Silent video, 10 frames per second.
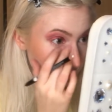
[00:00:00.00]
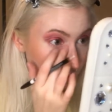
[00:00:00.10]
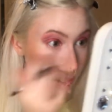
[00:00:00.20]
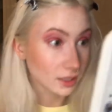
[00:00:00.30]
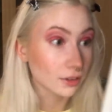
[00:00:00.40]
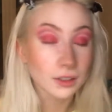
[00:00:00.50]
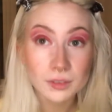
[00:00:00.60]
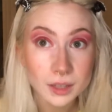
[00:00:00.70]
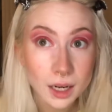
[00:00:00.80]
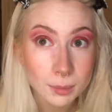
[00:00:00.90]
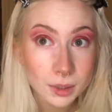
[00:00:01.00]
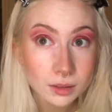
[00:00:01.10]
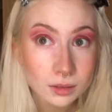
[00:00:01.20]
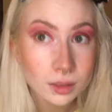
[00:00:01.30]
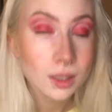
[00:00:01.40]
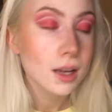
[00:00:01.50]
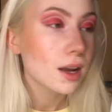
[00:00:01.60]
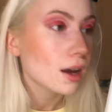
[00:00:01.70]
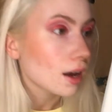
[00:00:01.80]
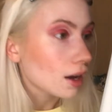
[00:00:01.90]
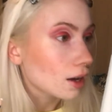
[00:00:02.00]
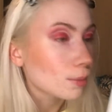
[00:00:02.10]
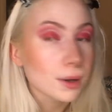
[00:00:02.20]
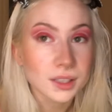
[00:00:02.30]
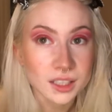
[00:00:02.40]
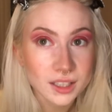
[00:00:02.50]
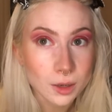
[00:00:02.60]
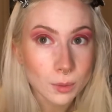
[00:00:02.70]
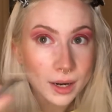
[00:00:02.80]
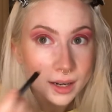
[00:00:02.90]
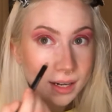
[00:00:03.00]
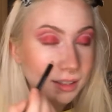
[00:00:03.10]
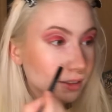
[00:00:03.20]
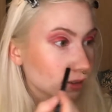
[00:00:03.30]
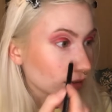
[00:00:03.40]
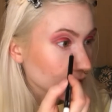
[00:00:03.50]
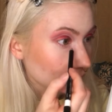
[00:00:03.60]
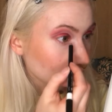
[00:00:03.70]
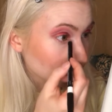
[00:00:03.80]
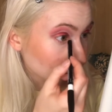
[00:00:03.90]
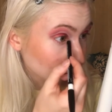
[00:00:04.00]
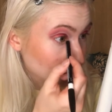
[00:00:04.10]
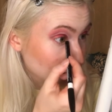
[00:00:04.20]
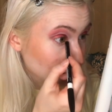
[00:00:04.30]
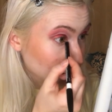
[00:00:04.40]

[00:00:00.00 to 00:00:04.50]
It never even happened. I'm gonna take a white eyeliner and just kind of